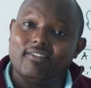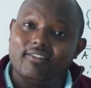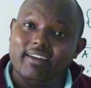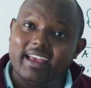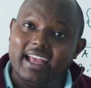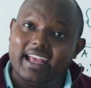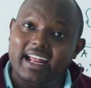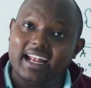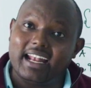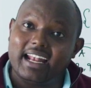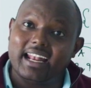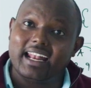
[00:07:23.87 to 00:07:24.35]

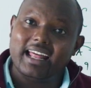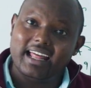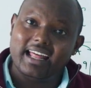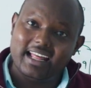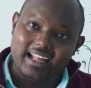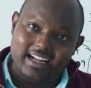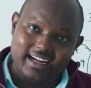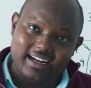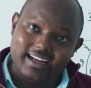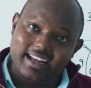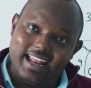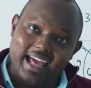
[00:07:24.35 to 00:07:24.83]
Venn
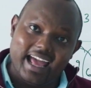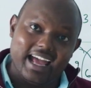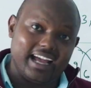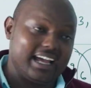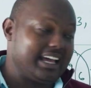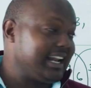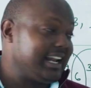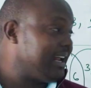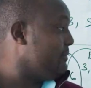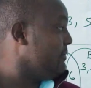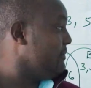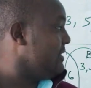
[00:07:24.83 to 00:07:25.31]

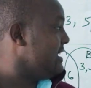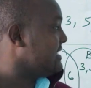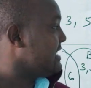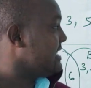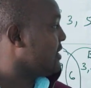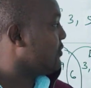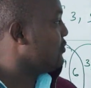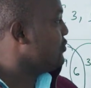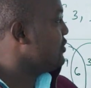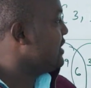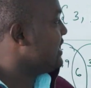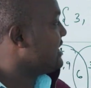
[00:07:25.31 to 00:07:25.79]
diagram. That's
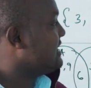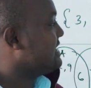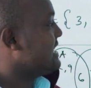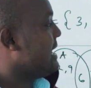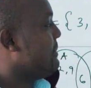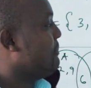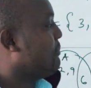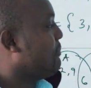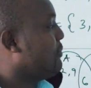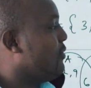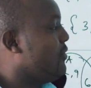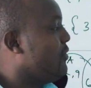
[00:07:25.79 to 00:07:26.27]
a good
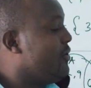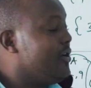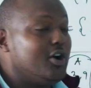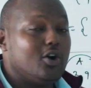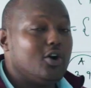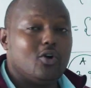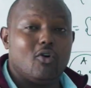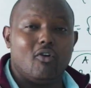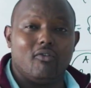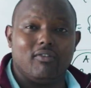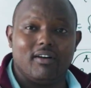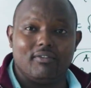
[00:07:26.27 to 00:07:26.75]
example
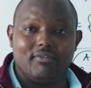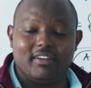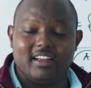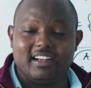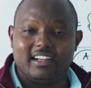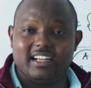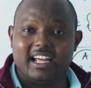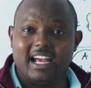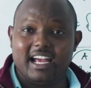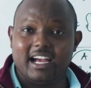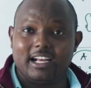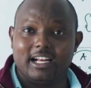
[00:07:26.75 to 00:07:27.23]
of a
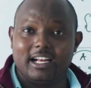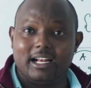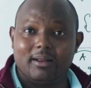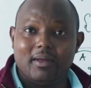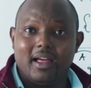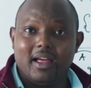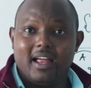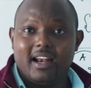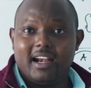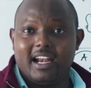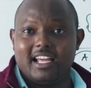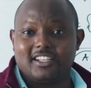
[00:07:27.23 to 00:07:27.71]
Venn diagram.
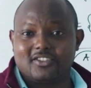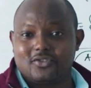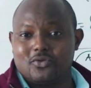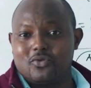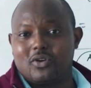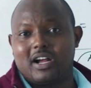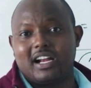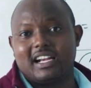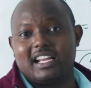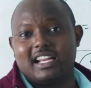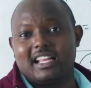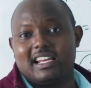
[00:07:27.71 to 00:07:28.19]
Let's
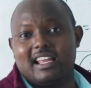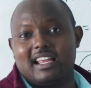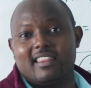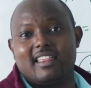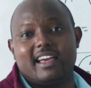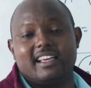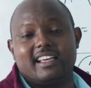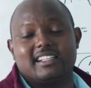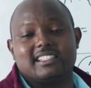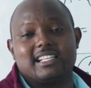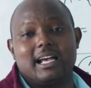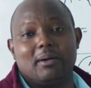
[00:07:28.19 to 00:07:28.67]
look at
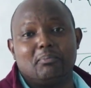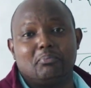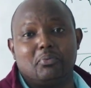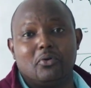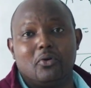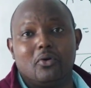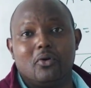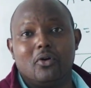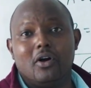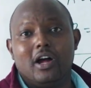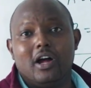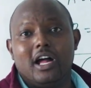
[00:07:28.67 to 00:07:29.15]
another
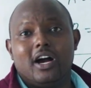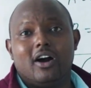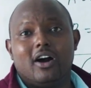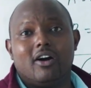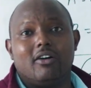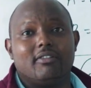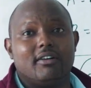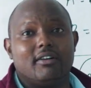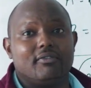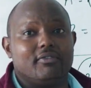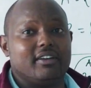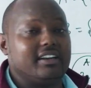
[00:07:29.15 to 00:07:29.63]
example
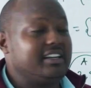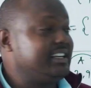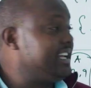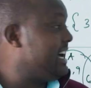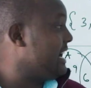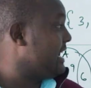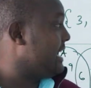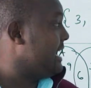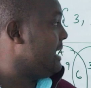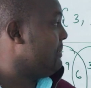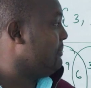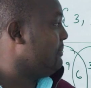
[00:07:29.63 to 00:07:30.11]
of a Venn
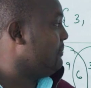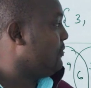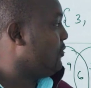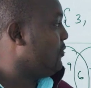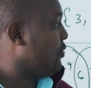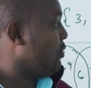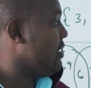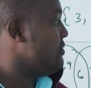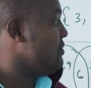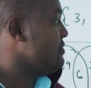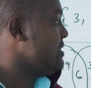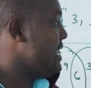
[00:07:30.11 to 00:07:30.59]

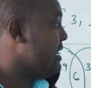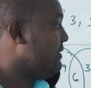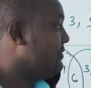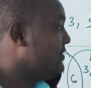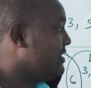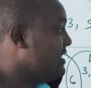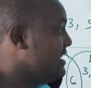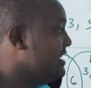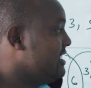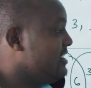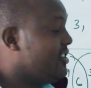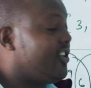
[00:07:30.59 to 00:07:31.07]
diagram where we
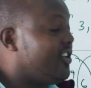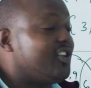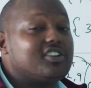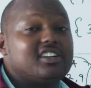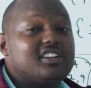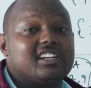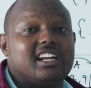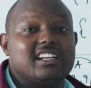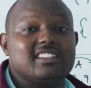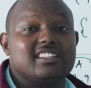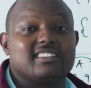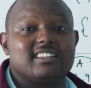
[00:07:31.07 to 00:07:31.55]
have 3
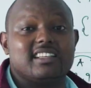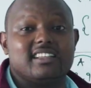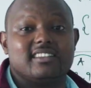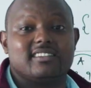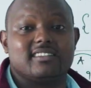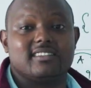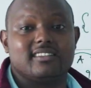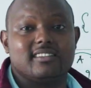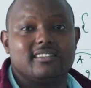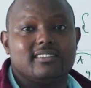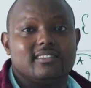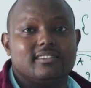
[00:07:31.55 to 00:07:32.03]
ordinary
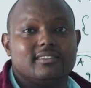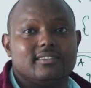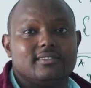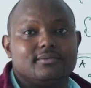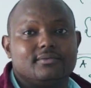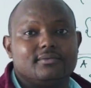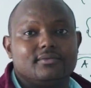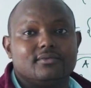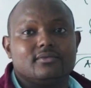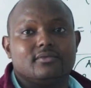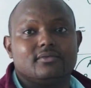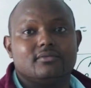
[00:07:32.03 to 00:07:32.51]
sets.
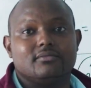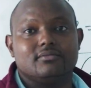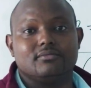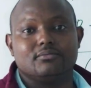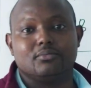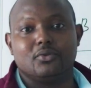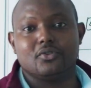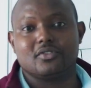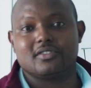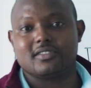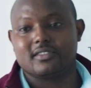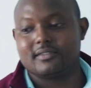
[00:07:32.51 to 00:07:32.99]

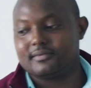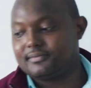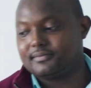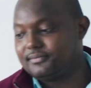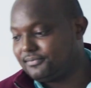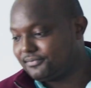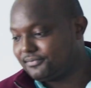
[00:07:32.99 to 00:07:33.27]
Pause.